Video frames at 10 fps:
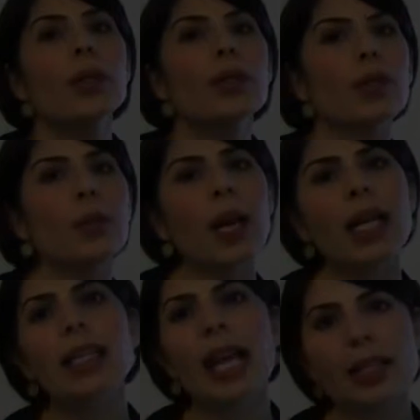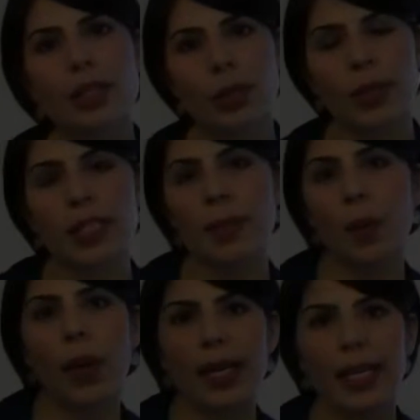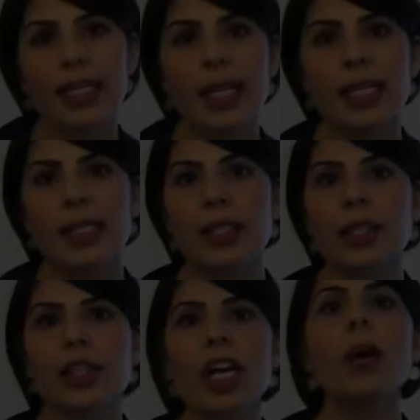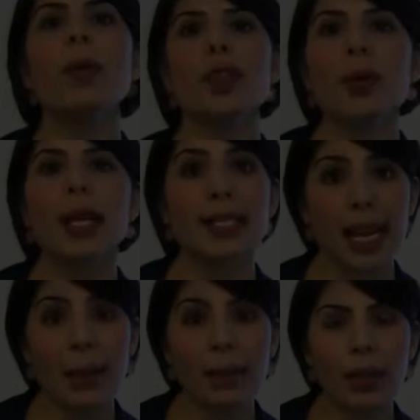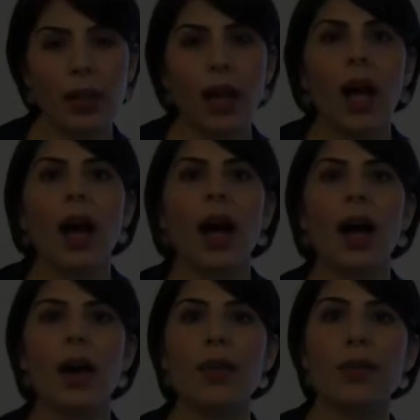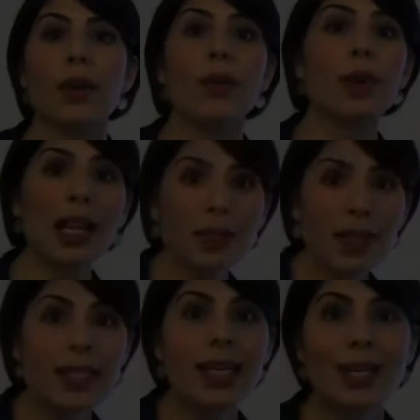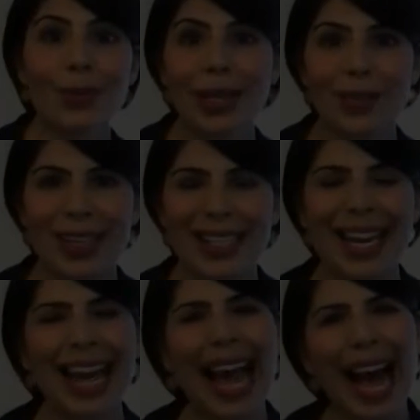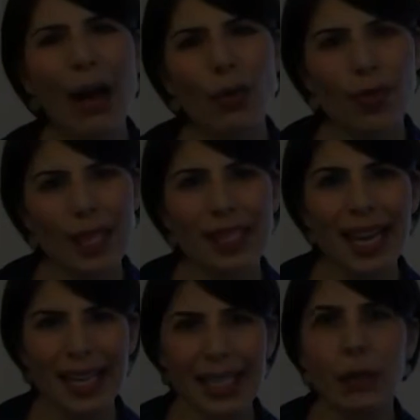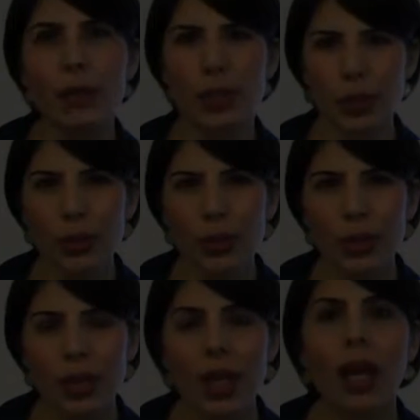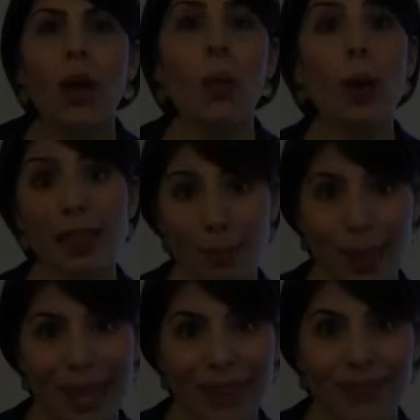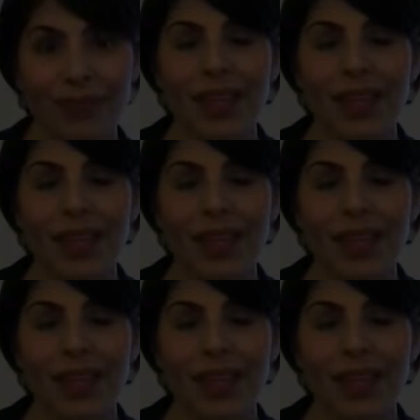So what I'd like to do at this point is share with you an example of relevance and irrelevance and how this technique was used with me